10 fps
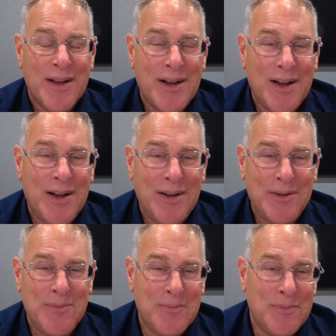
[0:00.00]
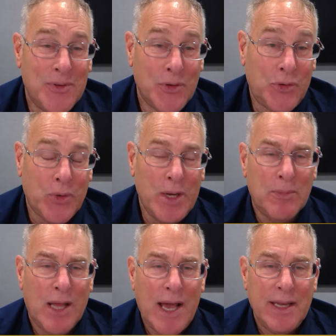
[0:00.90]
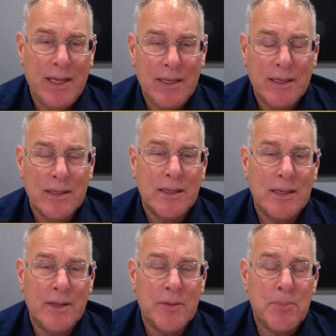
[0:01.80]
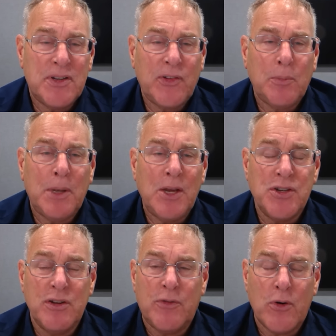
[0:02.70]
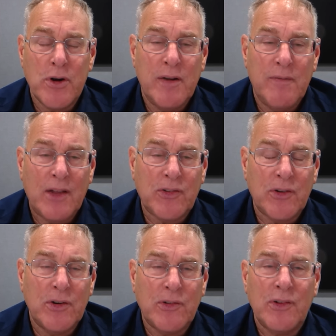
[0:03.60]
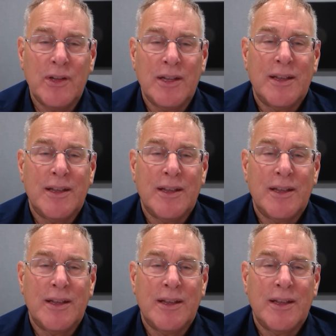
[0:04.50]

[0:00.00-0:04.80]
uh, streamlining the participation of foreign investors